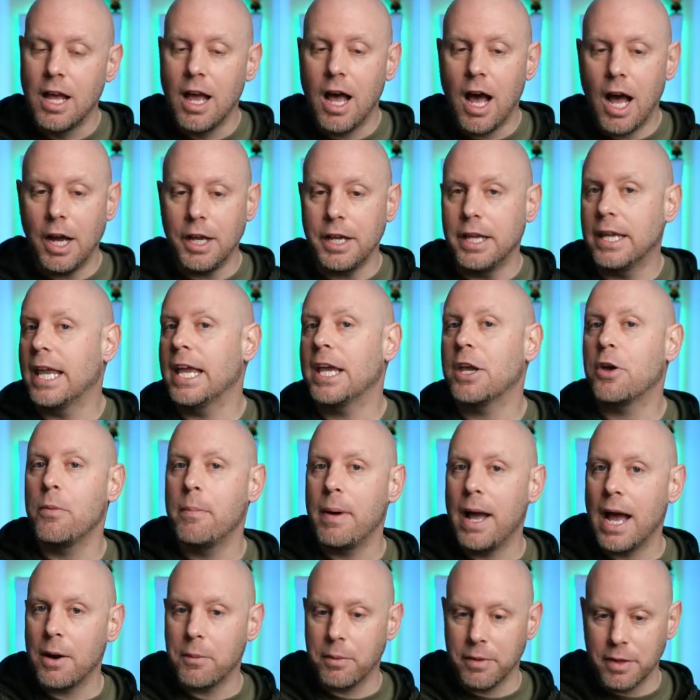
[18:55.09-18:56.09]
you can't go
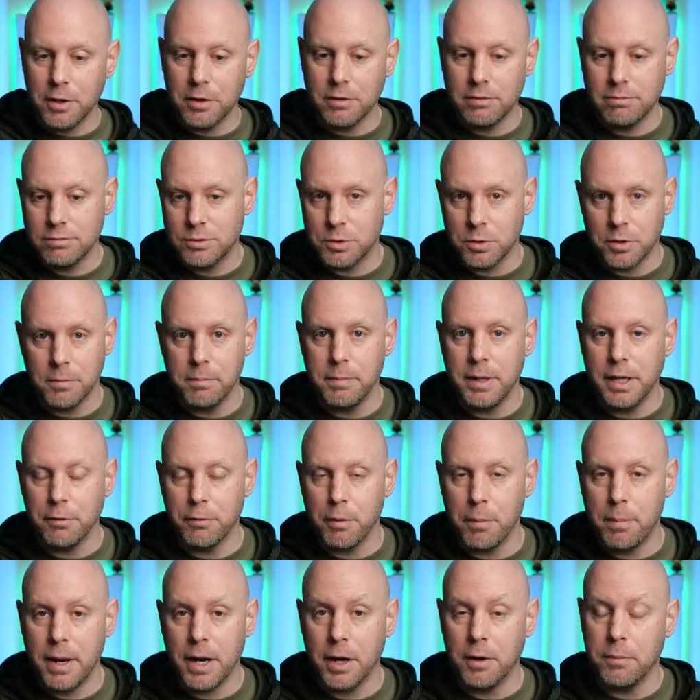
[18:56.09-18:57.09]
back without sort of being repaired.